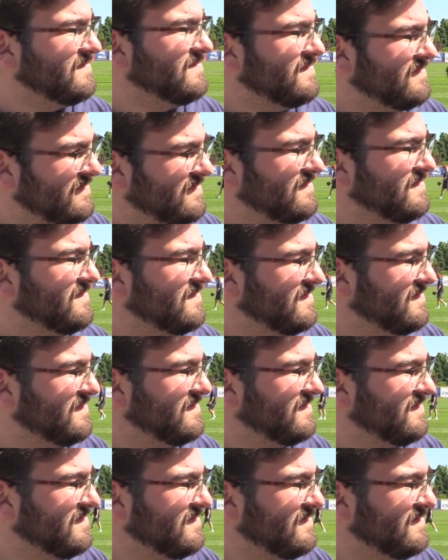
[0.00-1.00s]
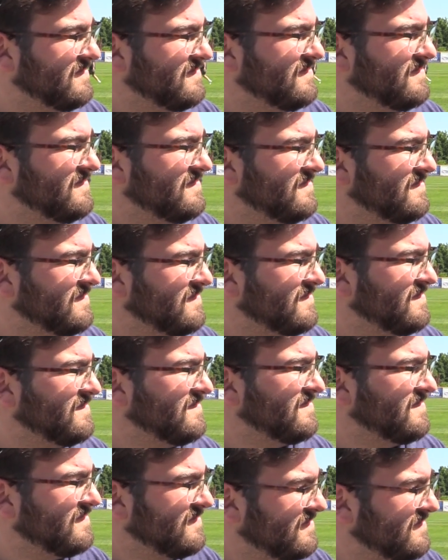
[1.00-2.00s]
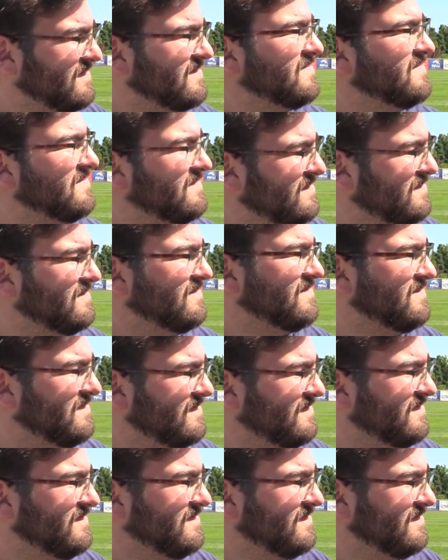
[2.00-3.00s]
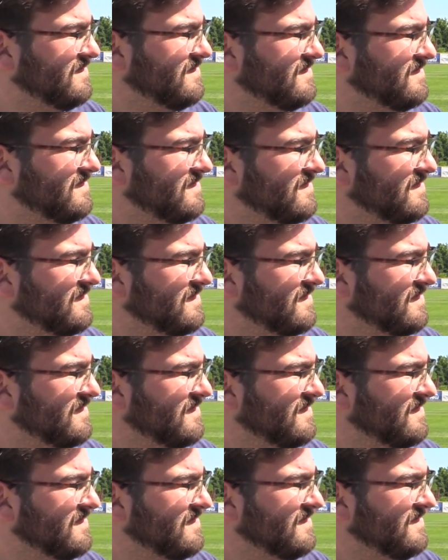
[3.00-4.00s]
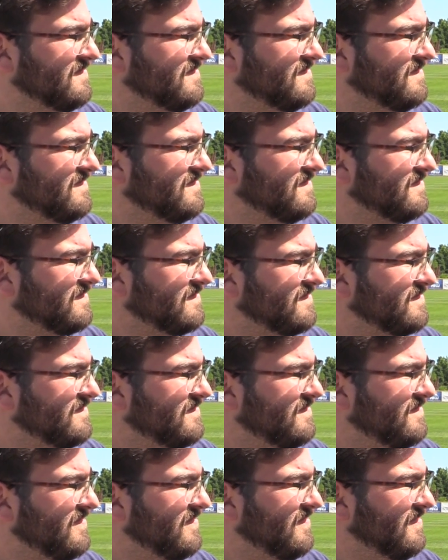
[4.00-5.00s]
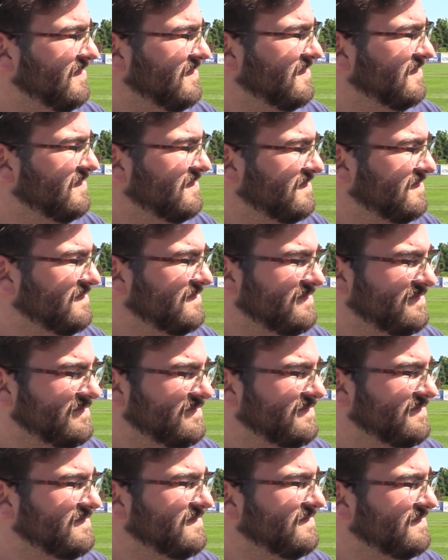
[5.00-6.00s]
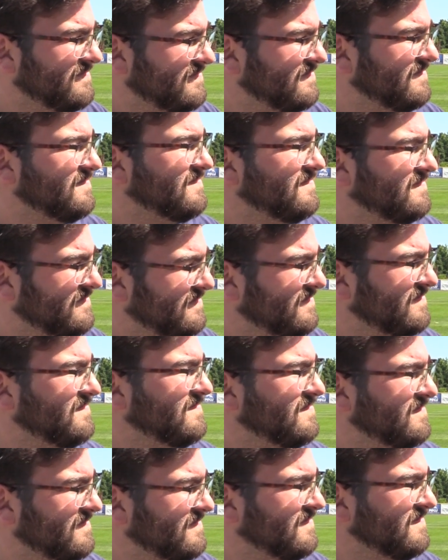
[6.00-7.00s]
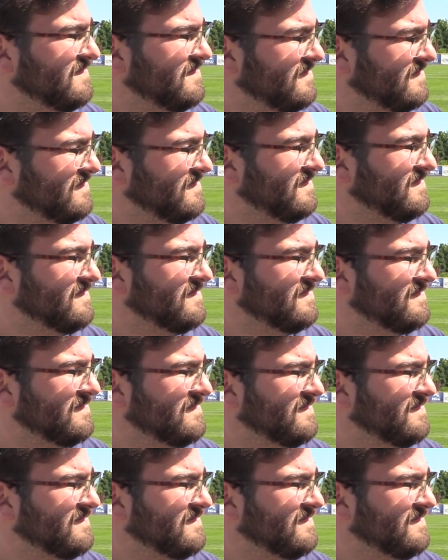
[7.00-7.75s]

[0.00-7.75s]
The person shown says nothing.